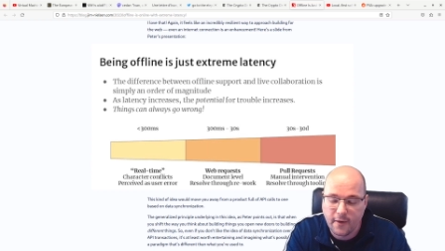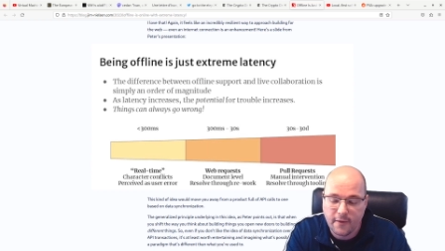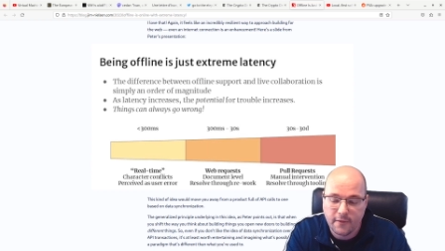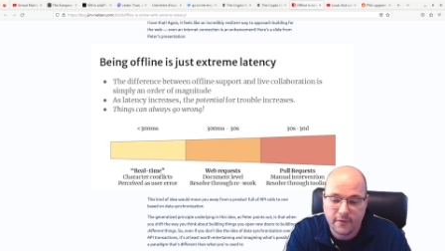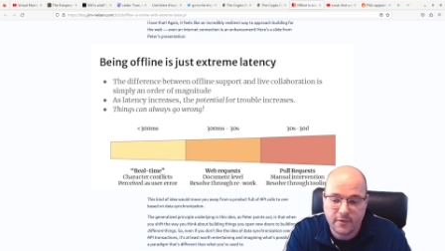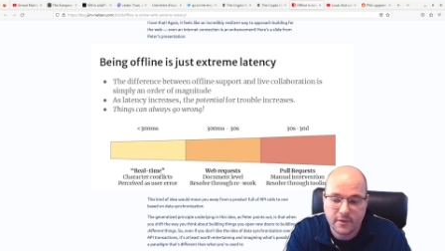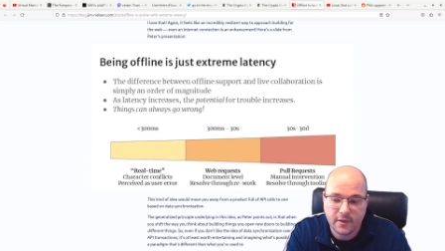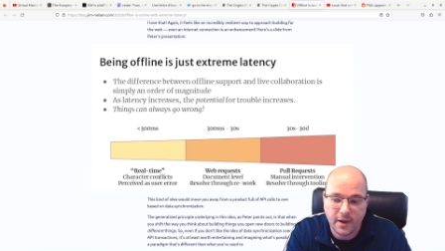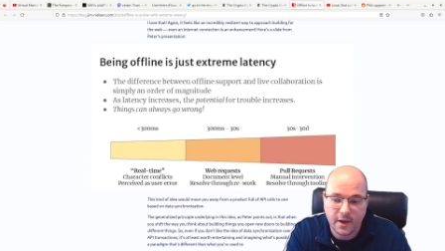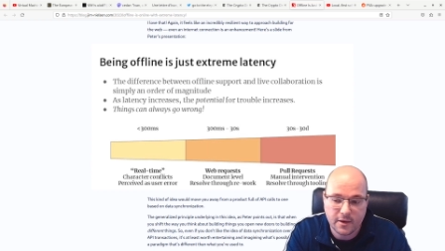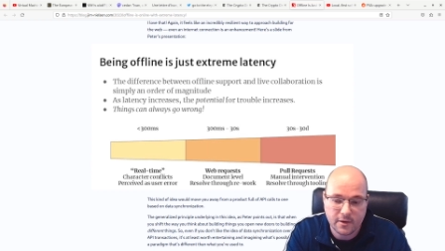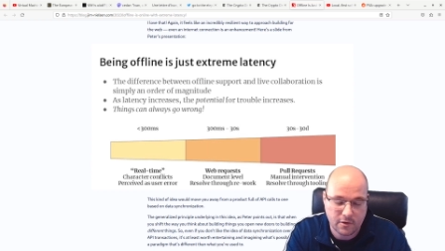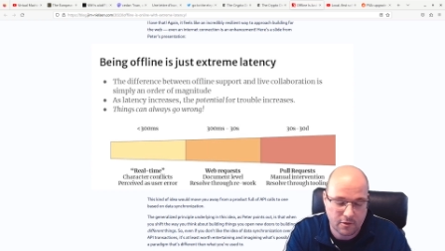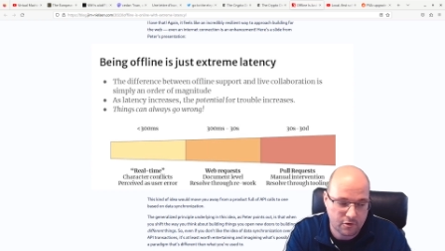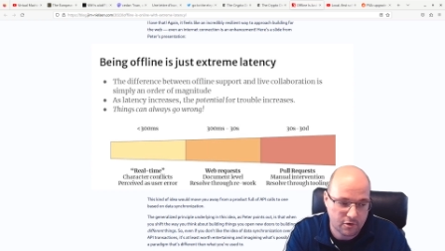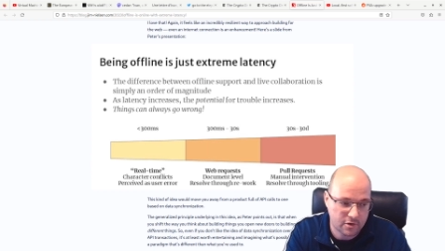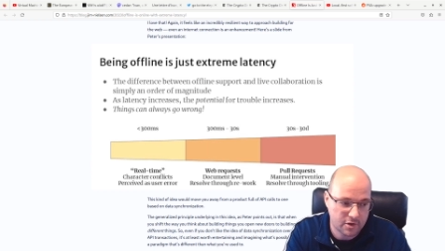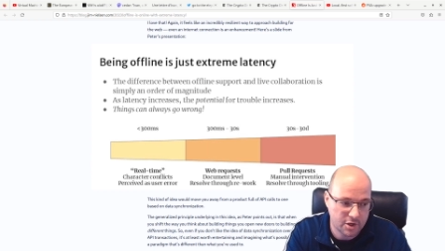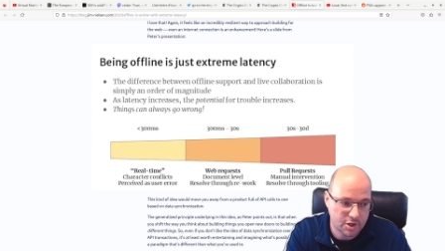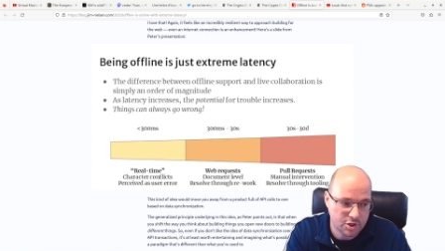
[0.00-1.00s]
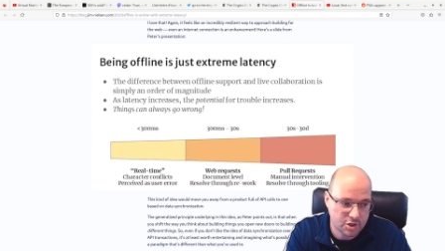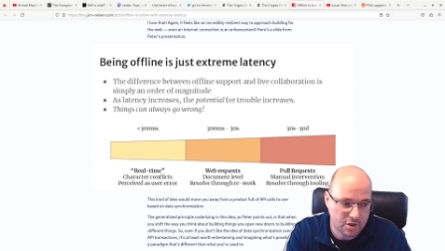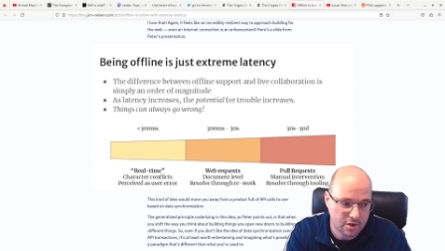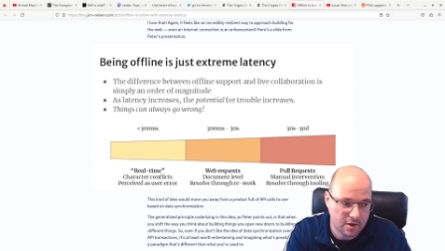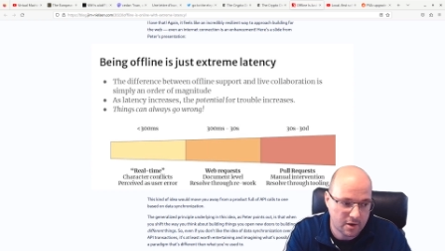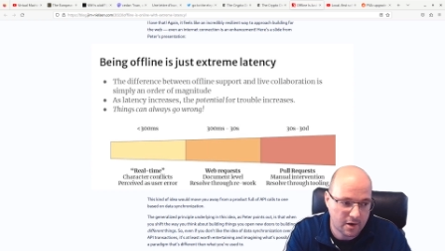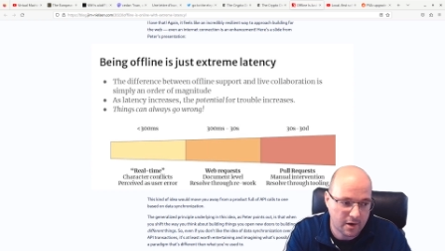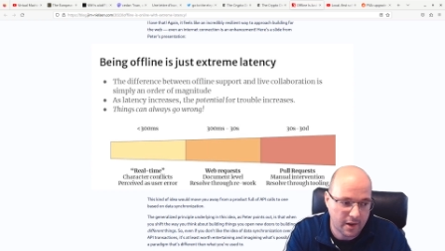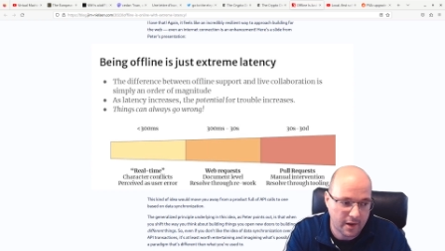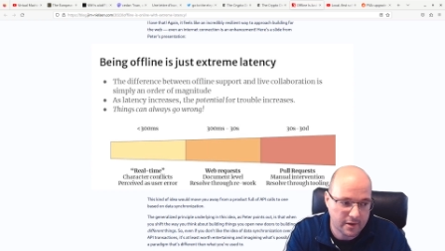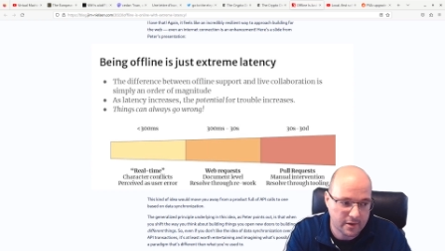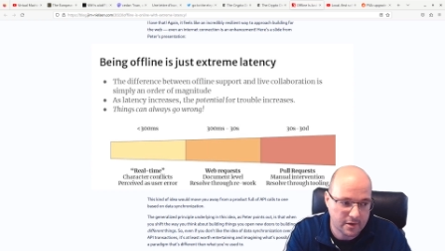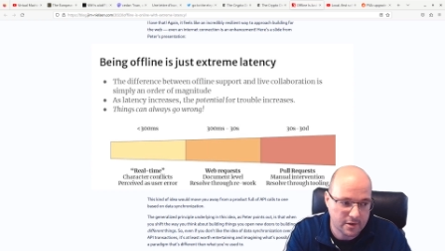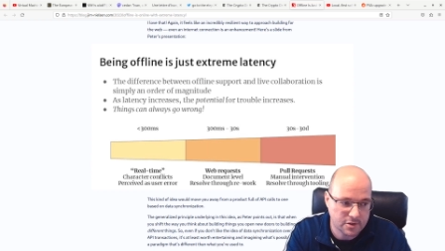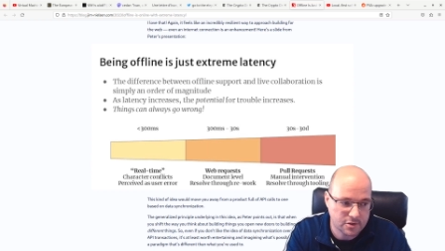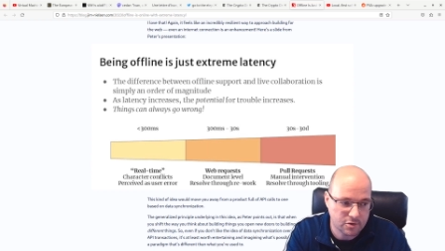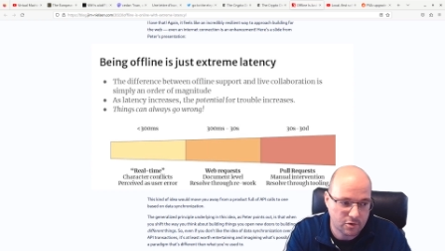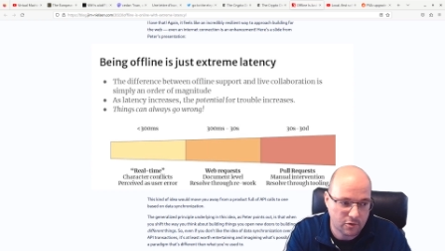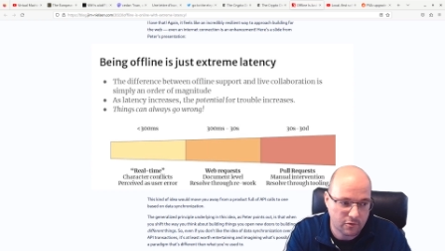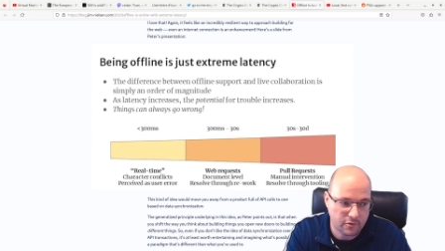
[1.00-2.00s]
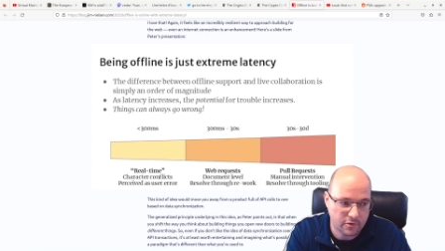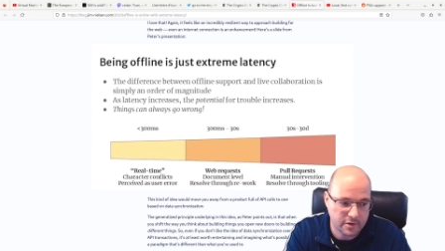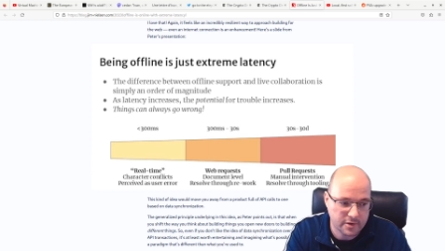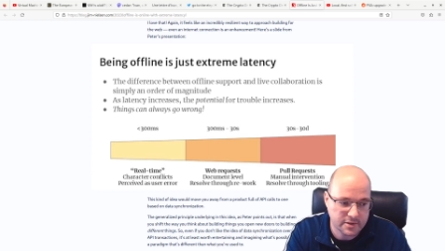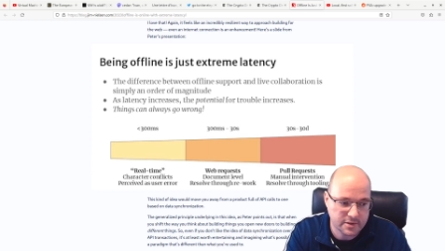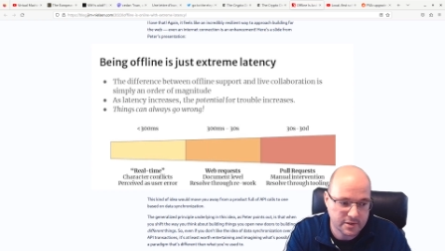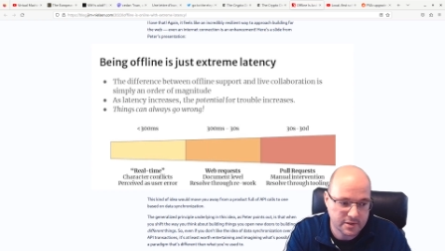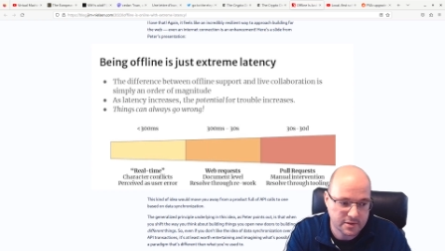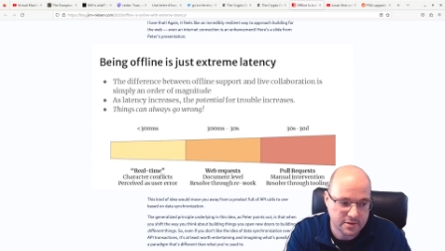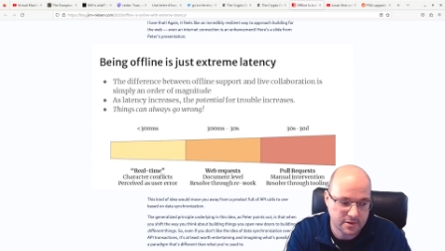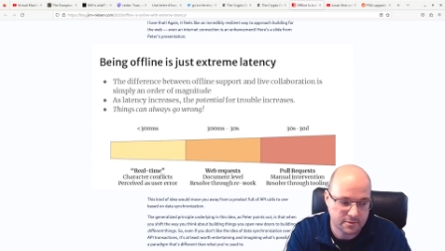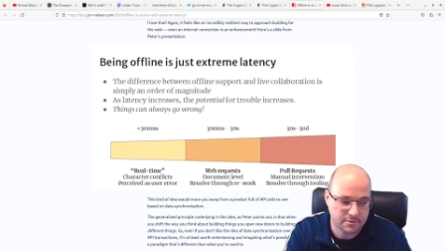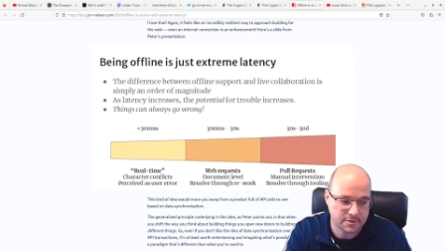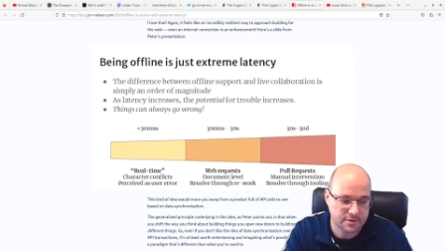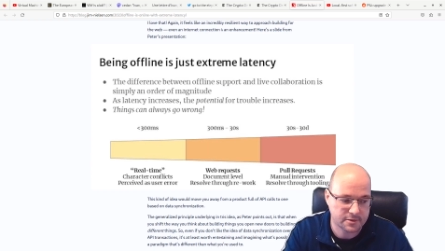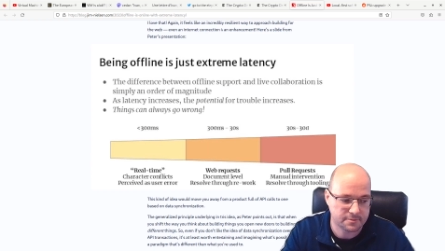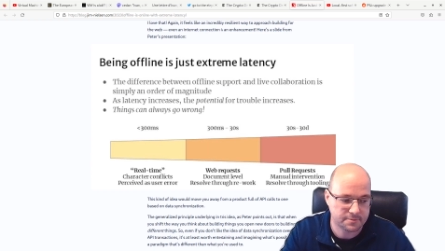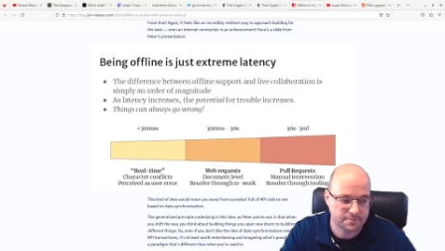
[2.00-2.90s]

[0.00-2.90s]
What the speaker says: than traditional client-server systems.